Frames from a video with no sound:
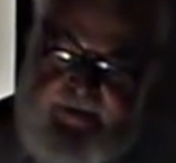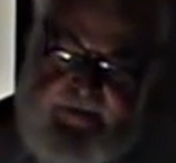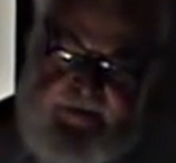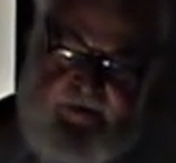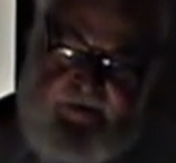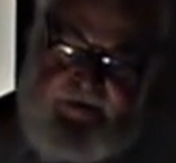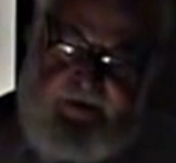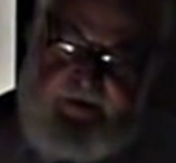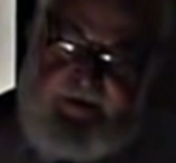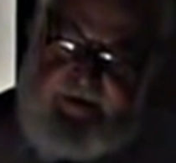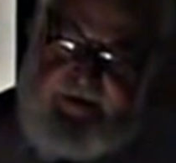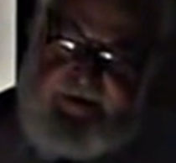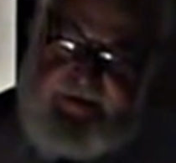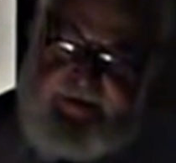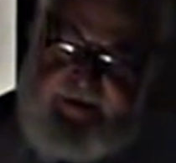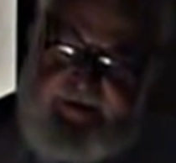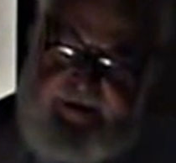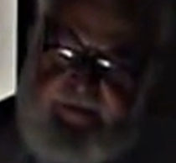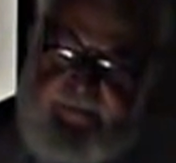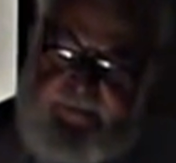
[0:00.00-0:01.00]
third
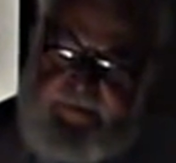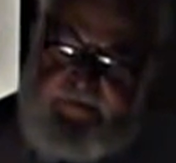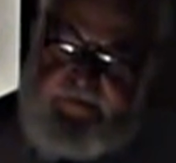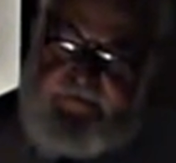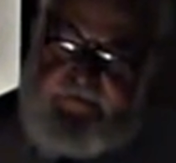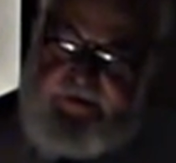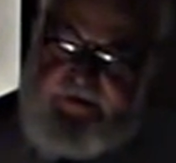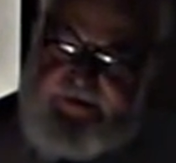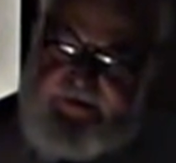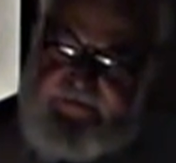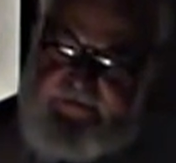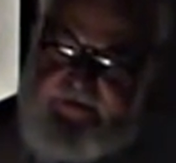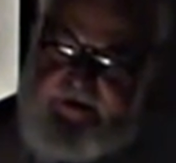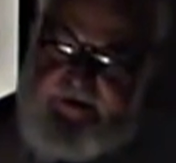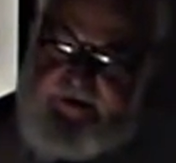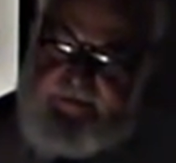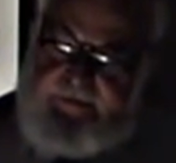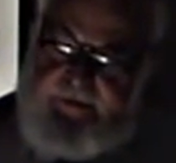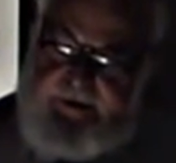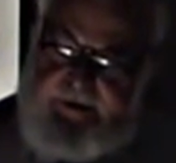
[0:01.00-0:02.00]
example, first
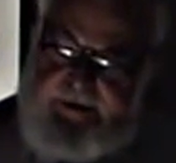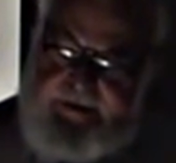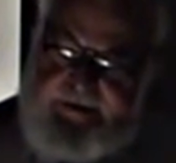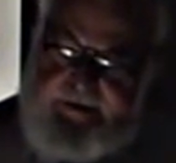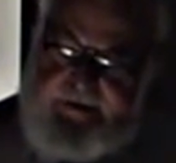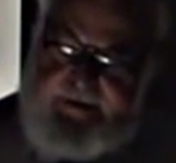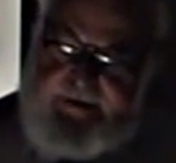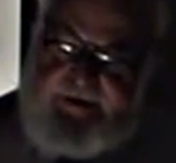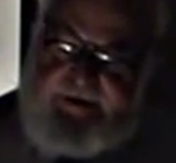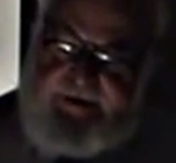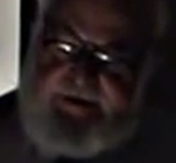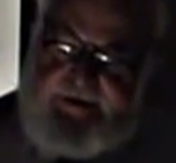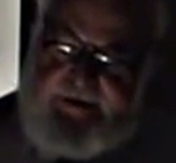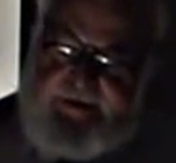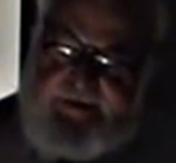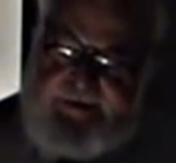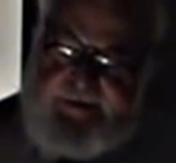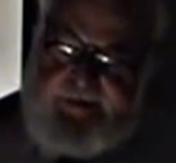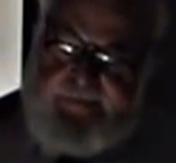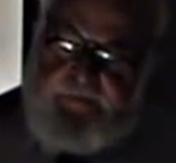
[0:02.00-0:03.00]
found by Stanton
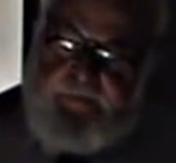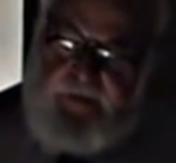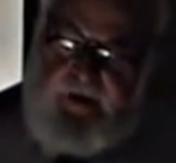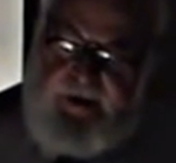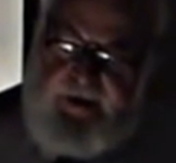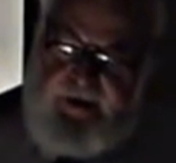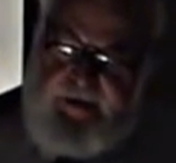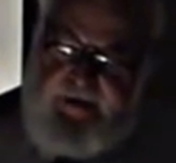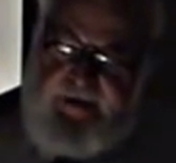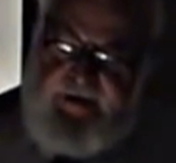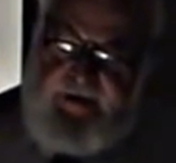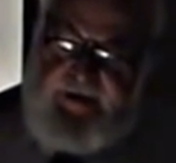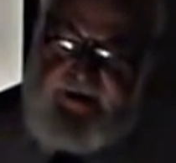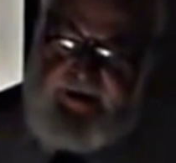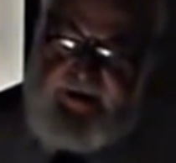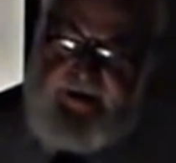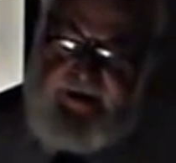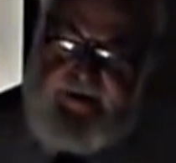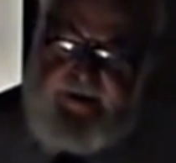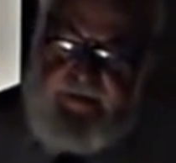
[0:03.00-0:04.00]
and Sprott,
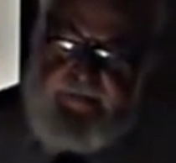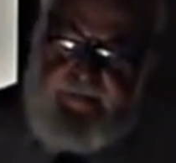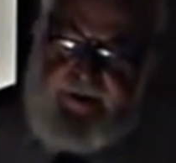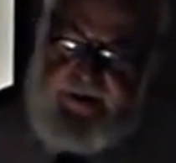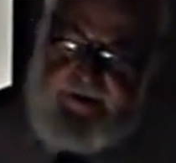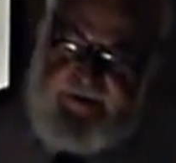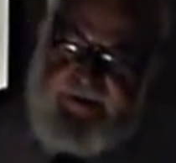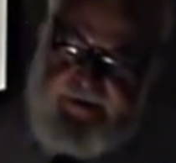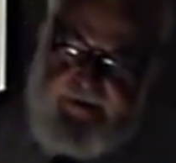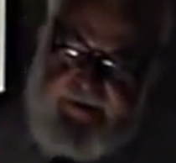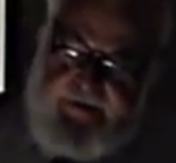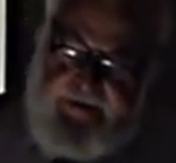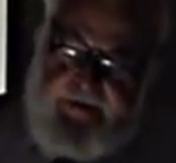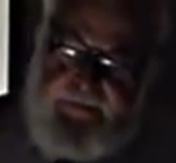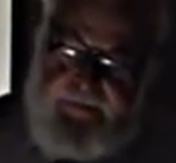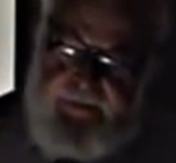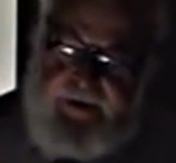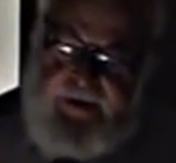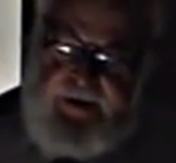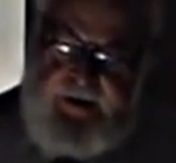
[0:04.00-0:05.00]
independently
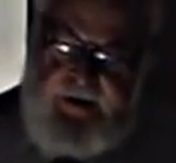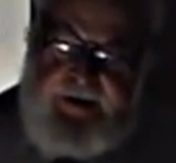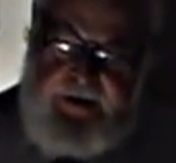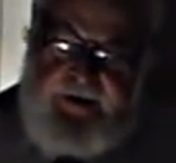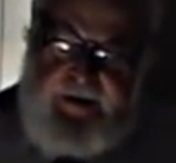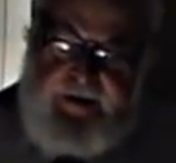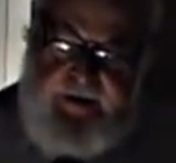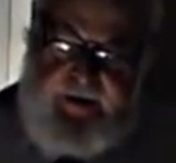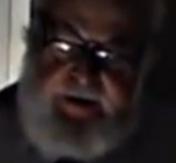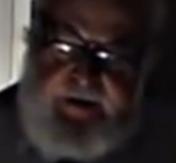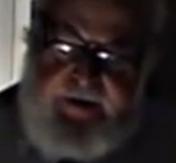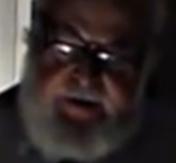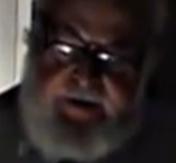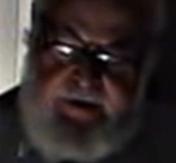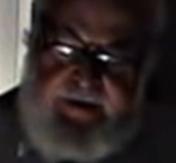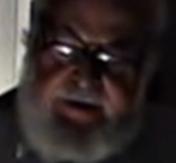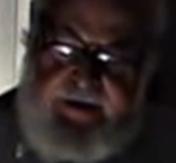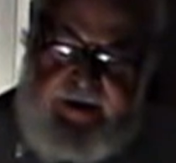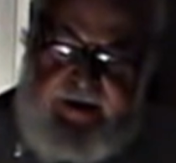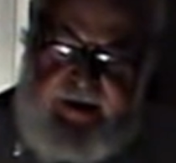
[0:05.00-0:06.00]
by
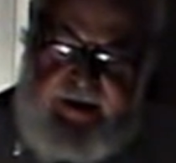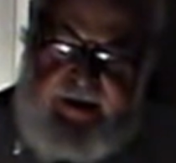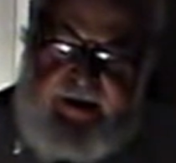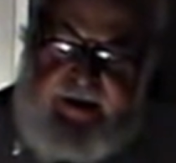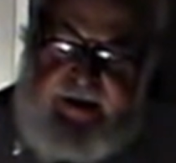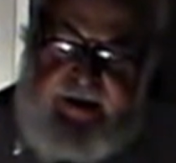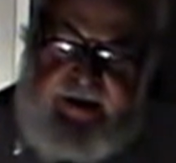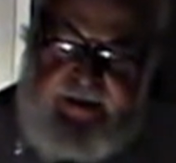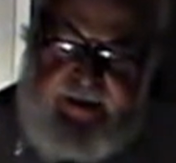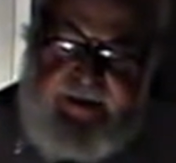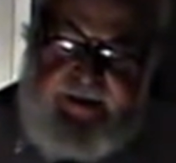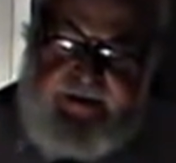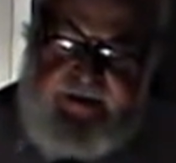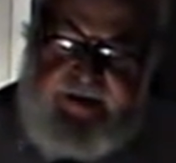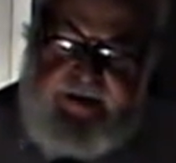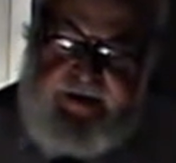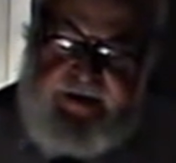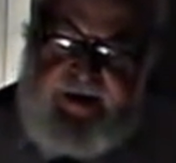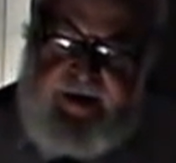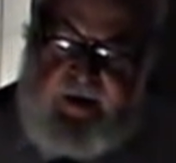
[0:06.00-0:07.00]
the
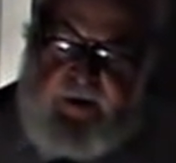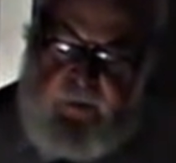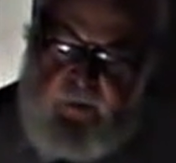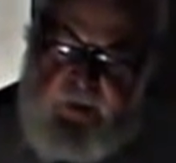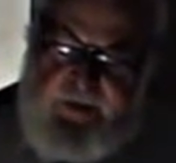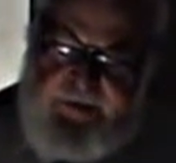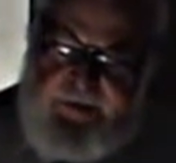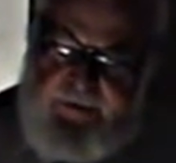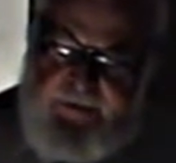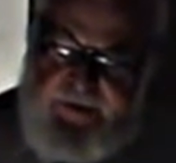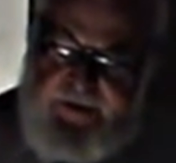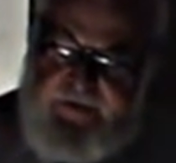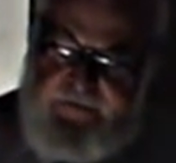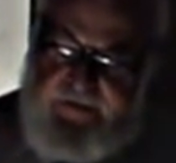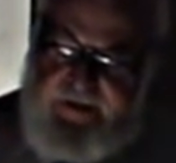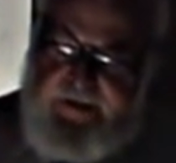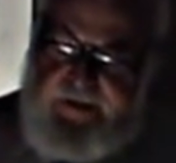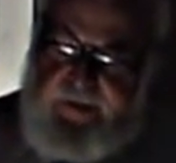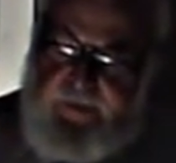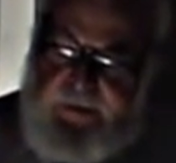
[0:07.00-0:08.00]
late Al Whiteman of
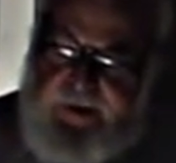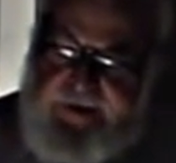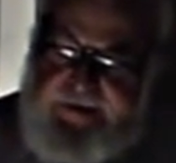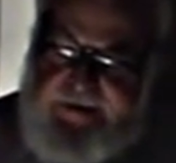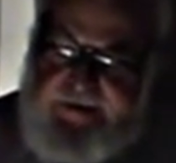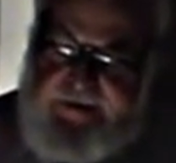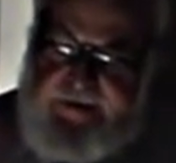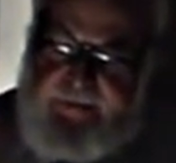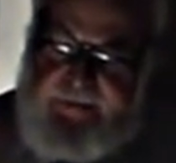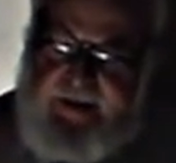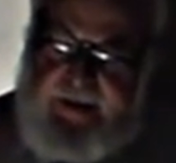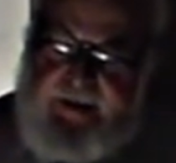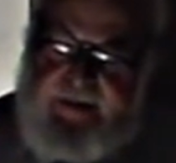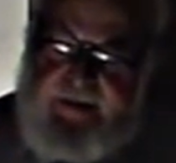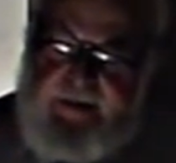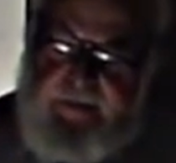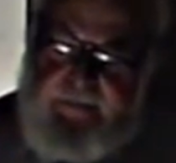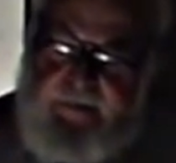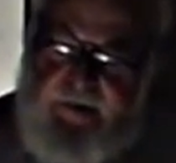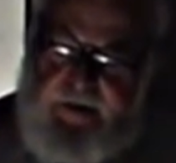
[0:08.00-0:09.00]
the USC Math
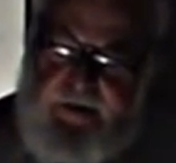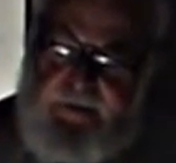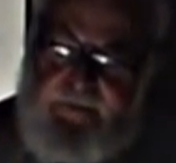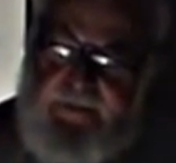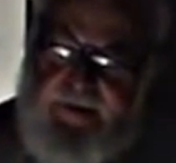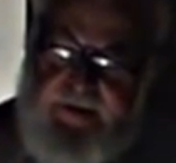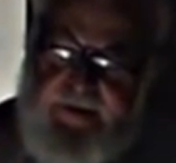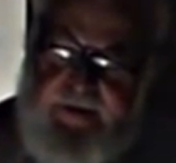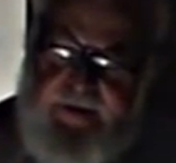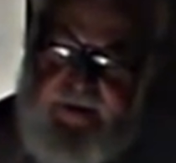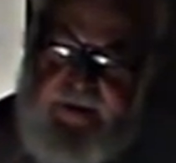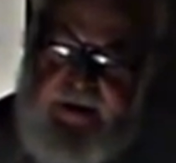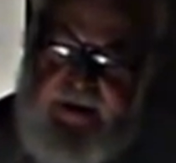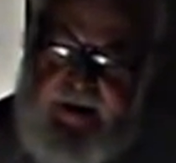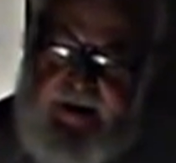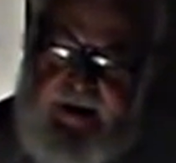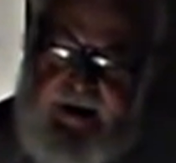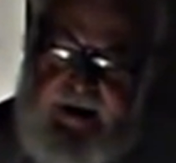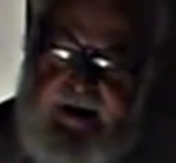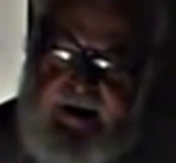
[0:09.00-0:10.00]
Department.
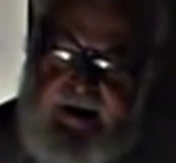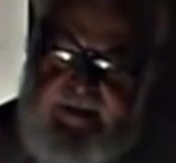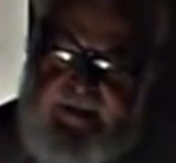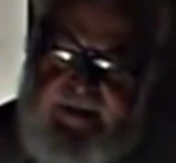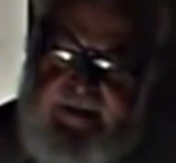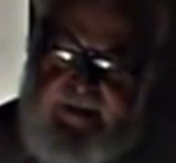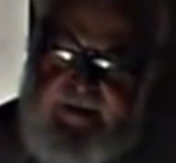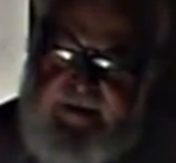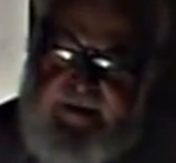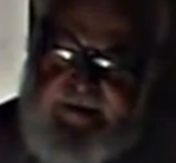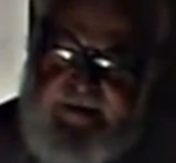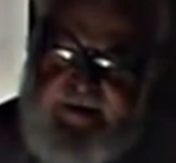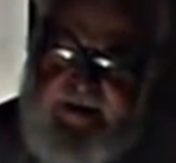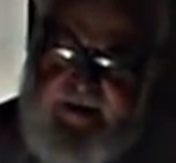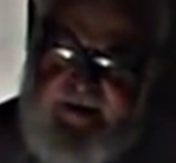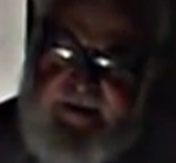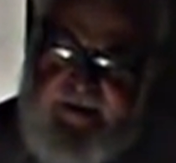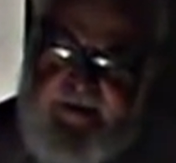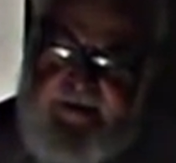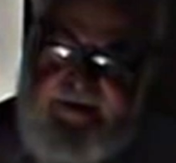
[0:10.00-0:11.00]
And the
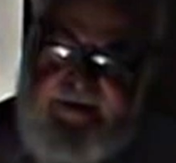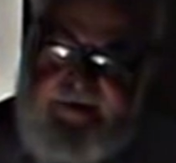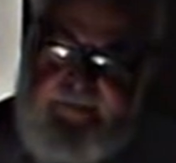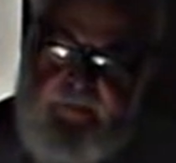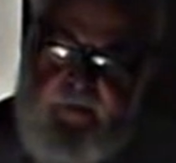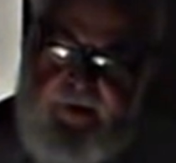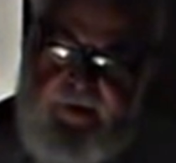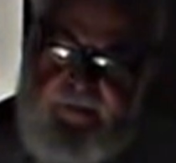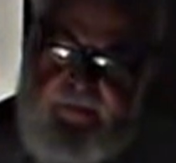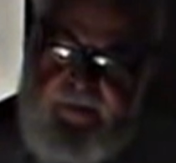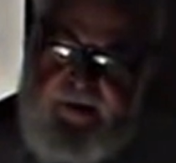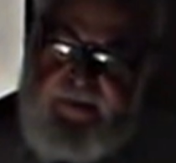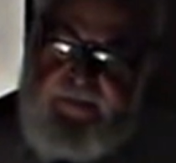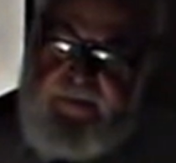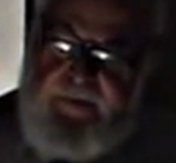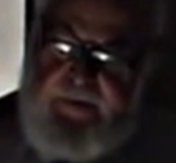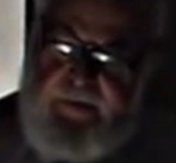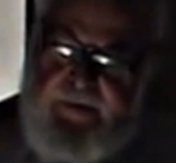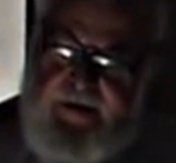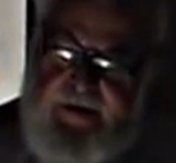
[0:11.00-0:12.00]
Stanton and Sprott
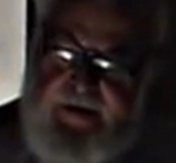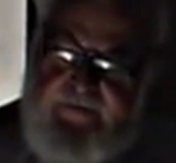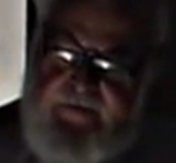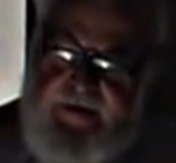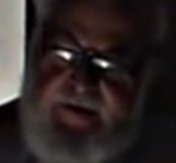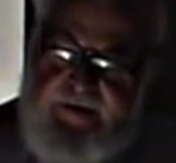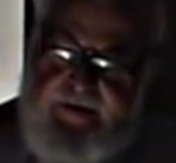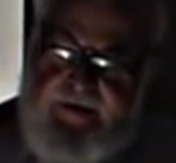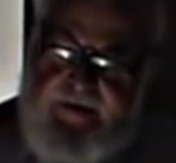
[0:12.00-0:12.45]
paper, when I read it